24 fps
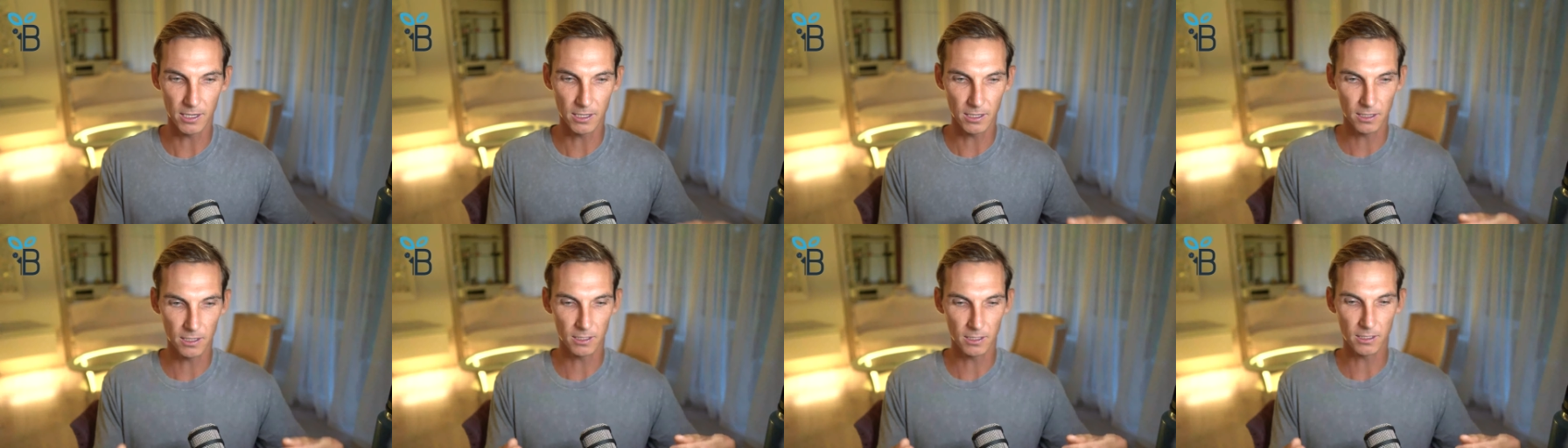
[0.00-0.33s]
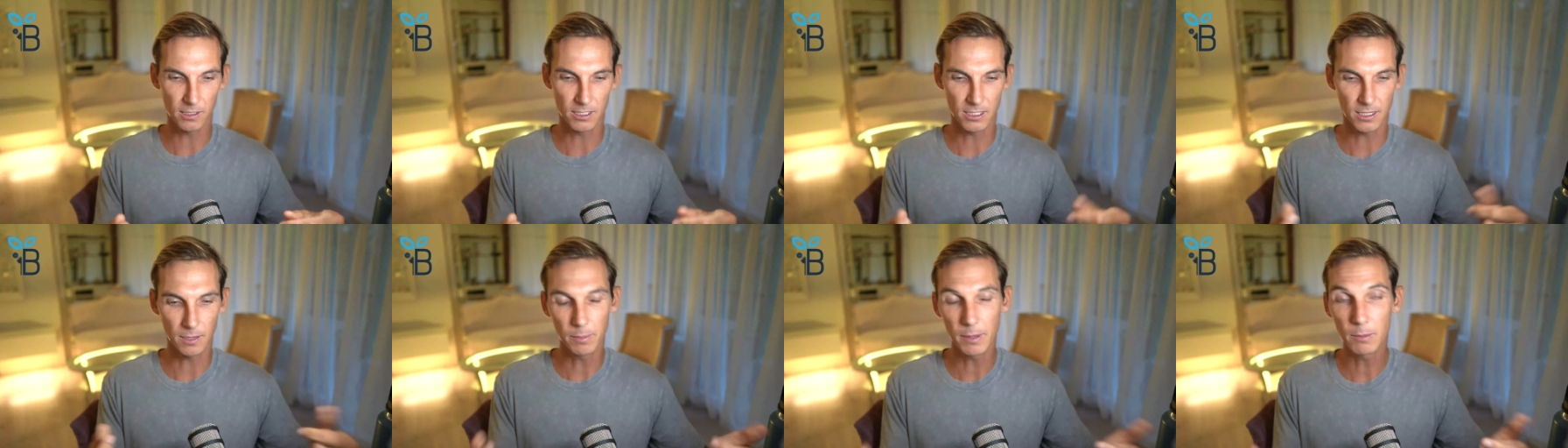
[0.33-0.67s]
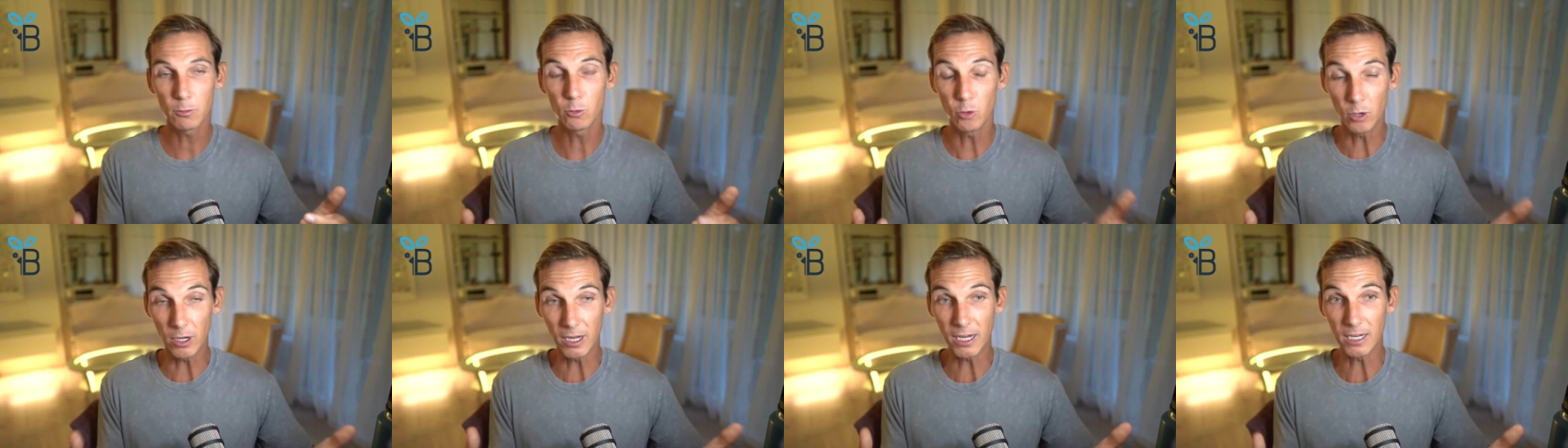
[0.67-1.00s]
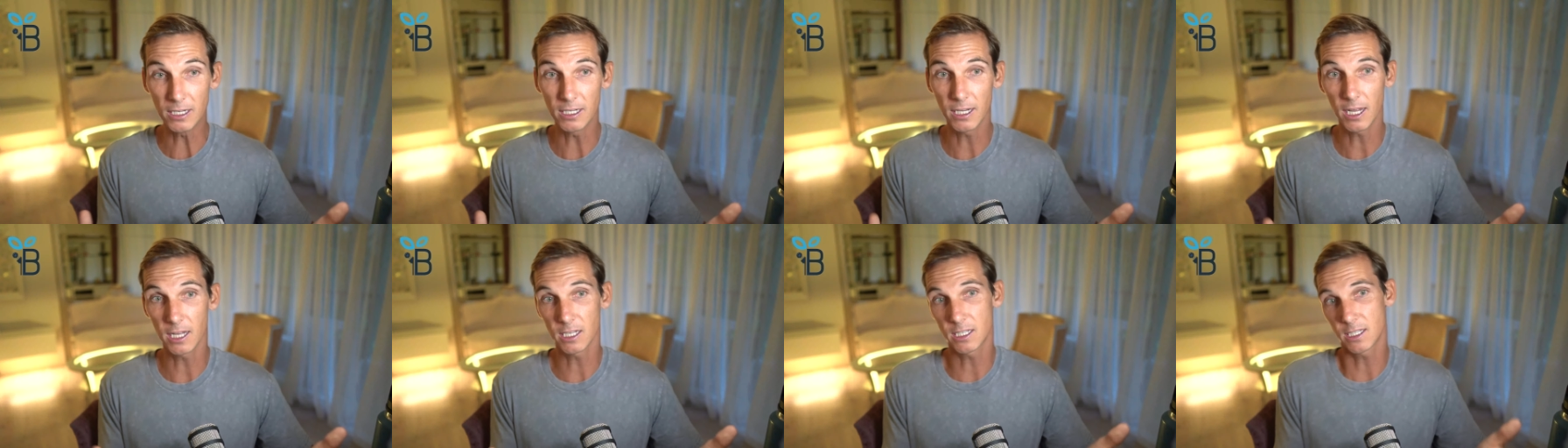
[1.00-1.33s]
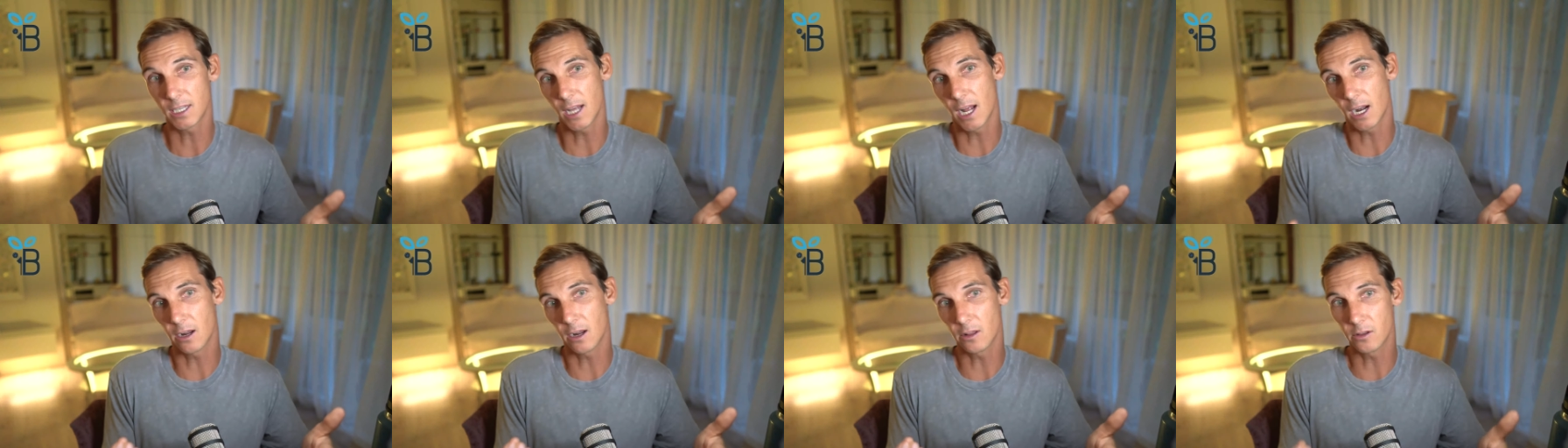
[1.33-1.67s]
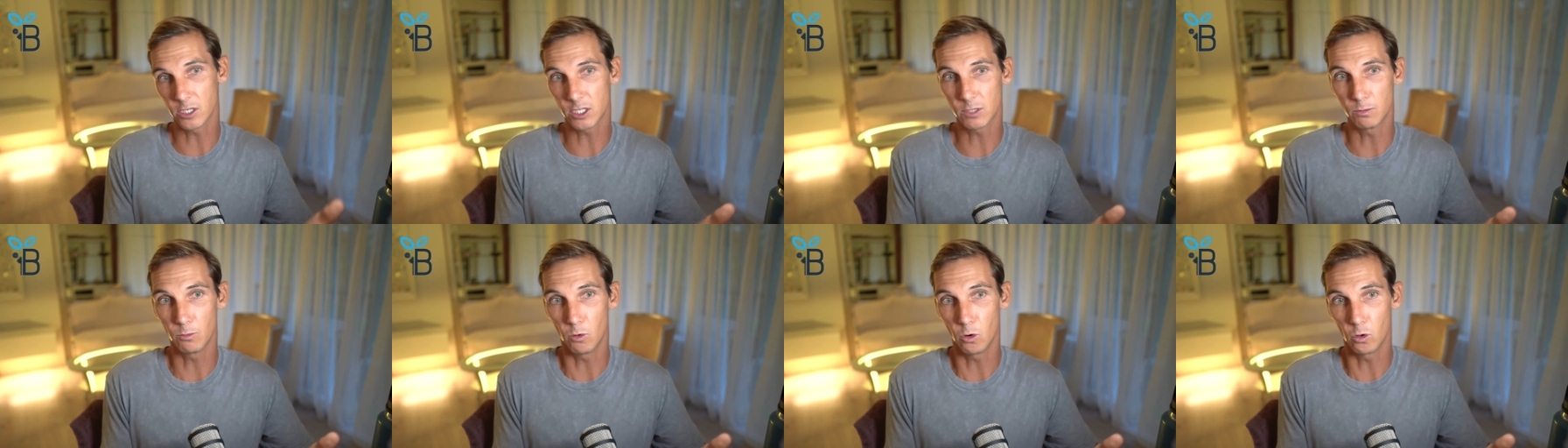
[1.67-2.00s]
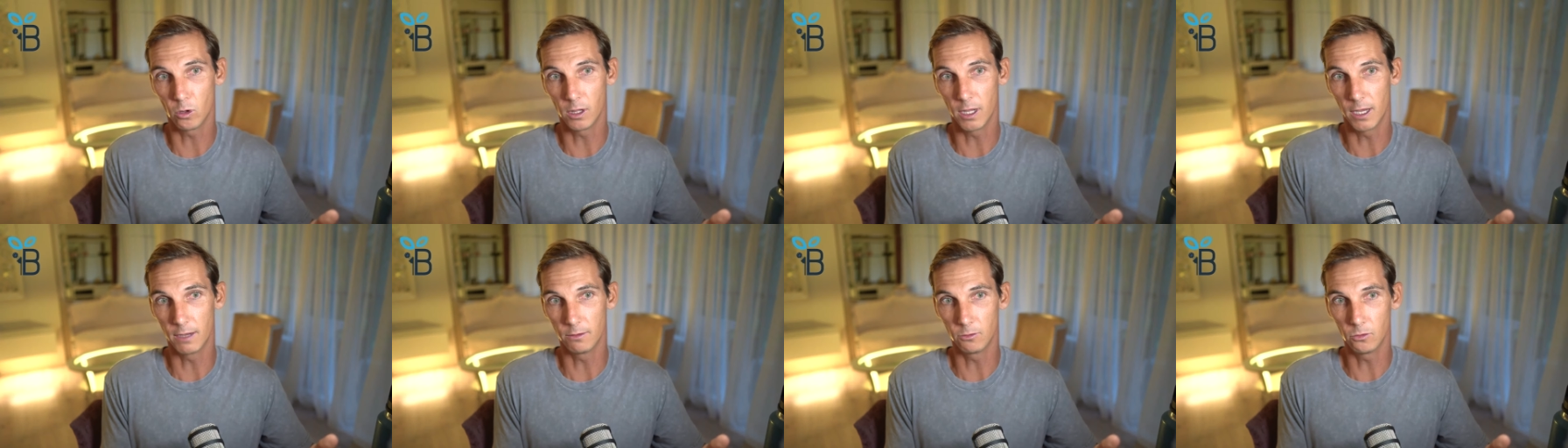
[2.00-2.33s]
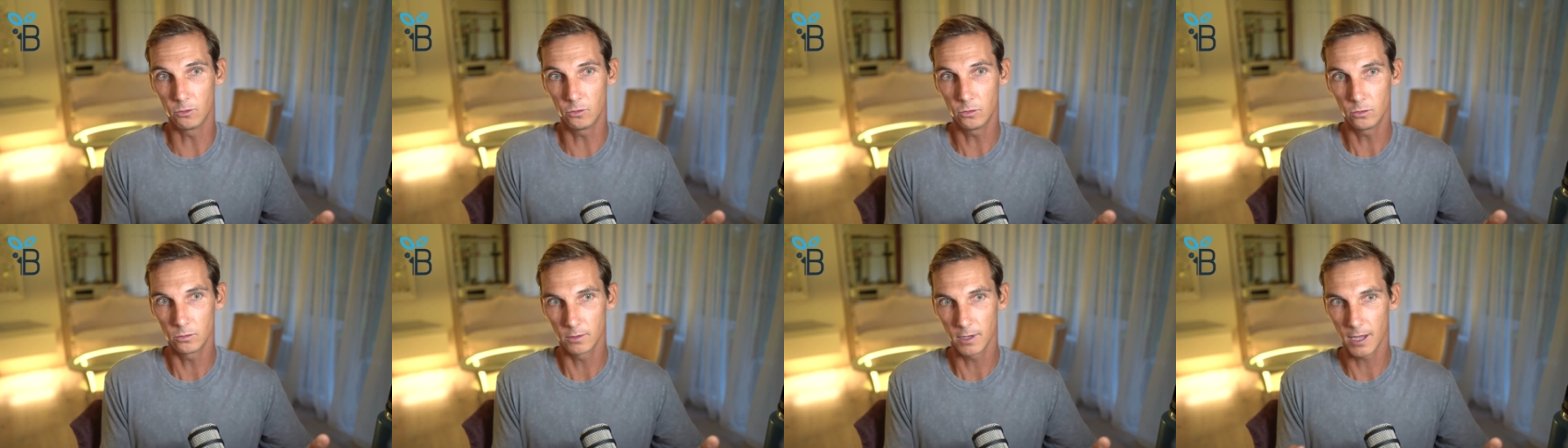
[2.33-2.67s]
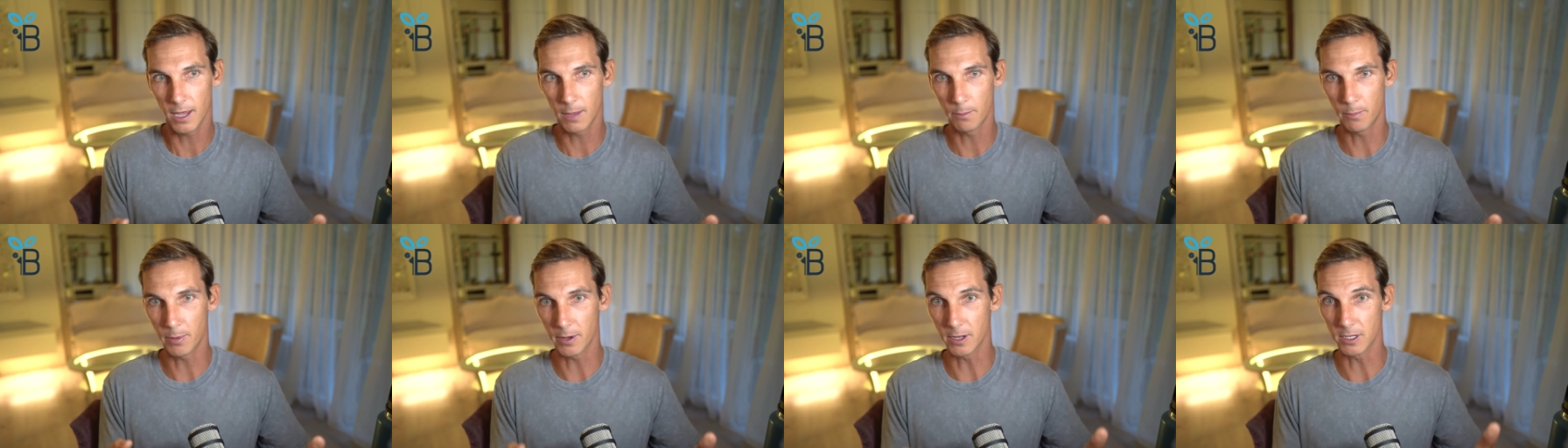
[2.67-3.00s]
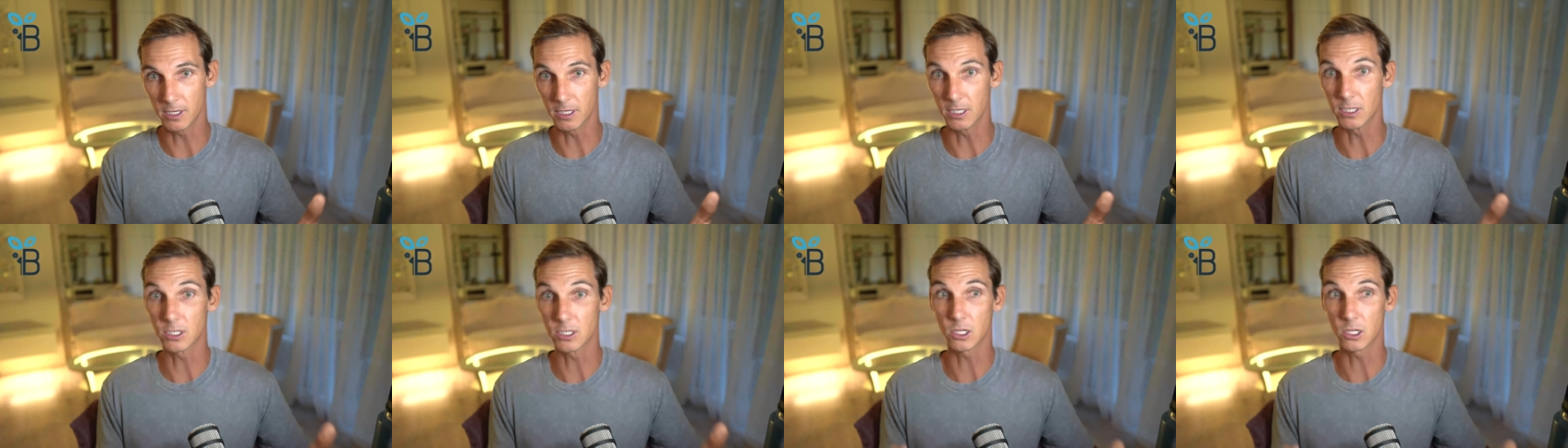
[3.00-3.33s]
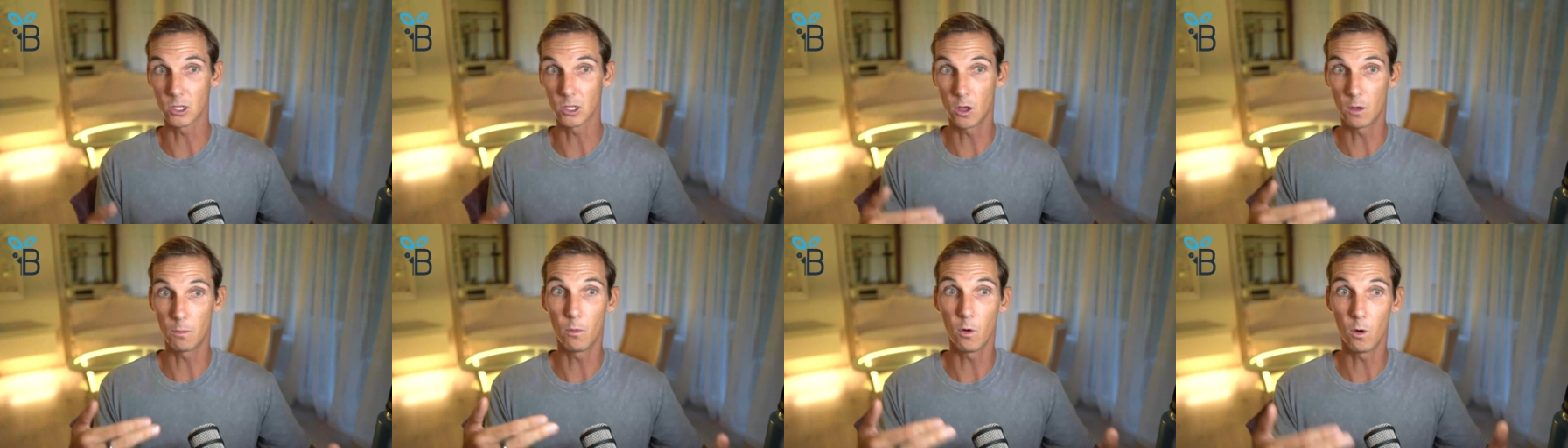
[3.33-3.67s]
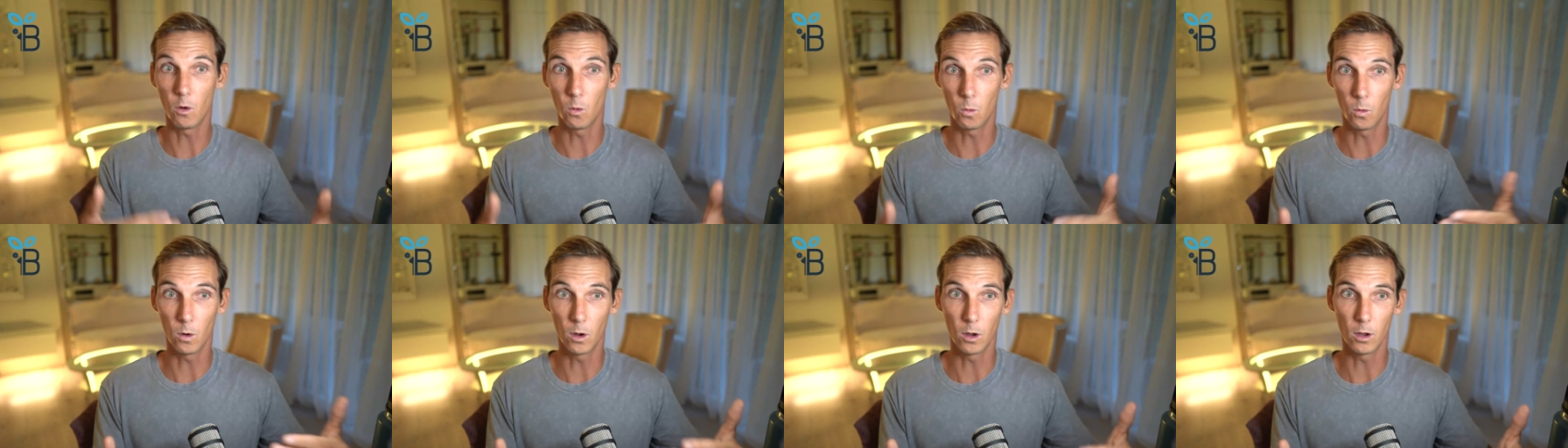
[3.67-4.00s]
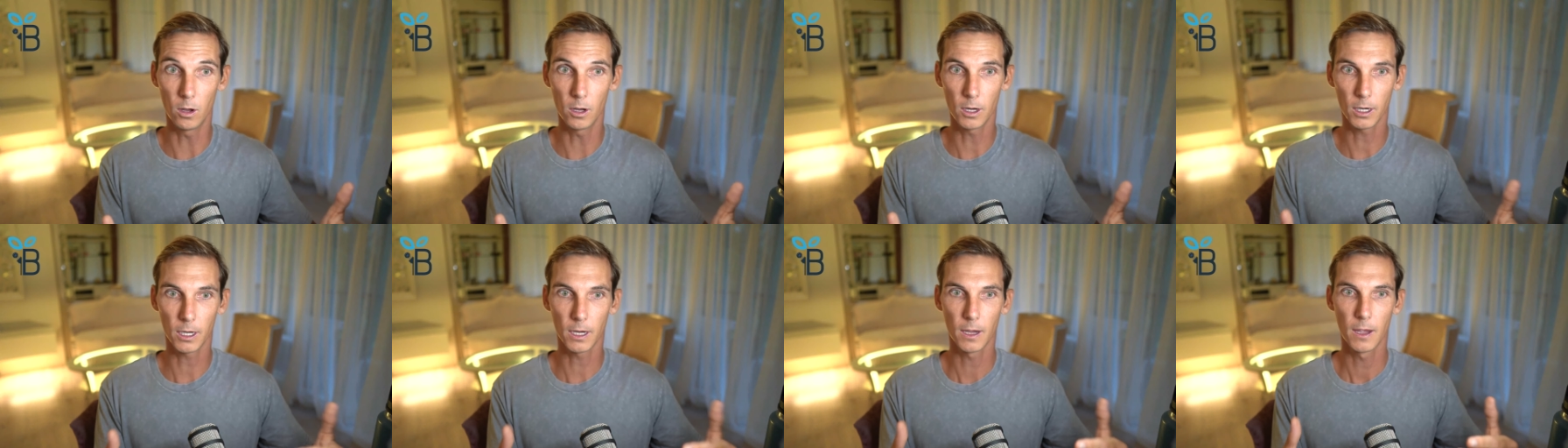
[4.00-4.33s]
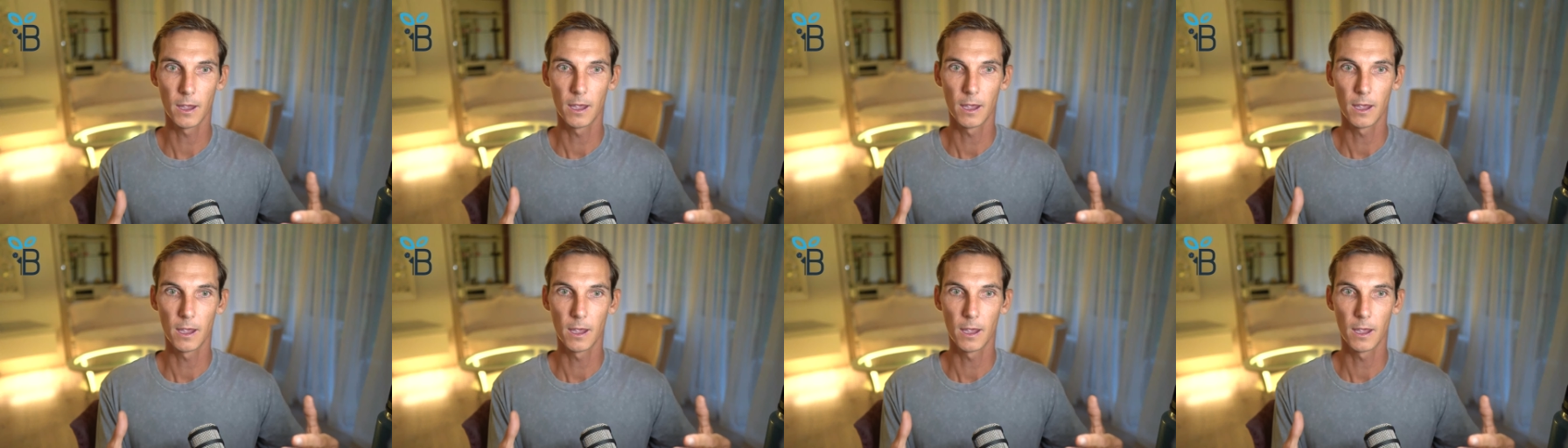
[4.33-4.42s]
some people need to get started at a small level, but it is a lot more work.